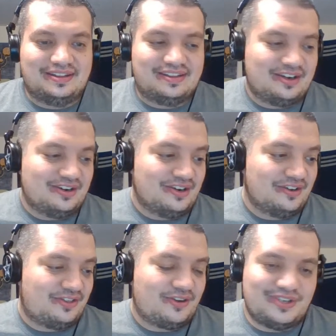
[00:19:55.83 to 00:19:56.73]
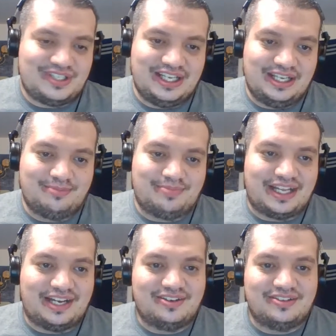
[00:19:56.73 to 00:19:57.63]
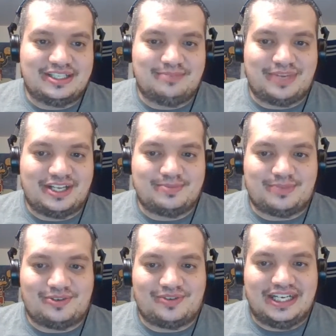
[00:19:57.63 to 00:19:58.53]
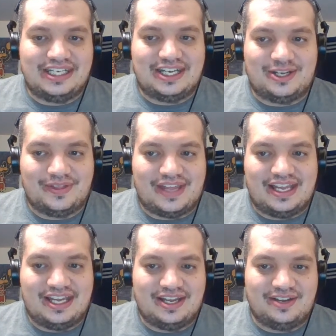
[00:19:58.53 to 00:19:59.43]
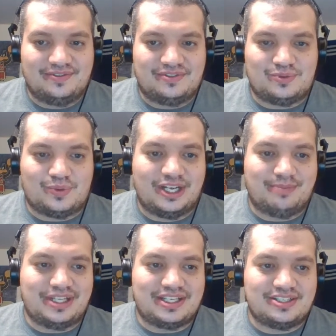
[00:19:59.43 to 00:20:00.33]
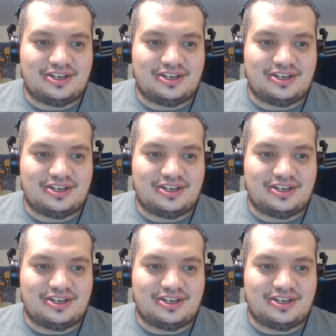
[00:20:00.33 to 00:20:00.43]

there are 13 players in baseball right now that have 20 plus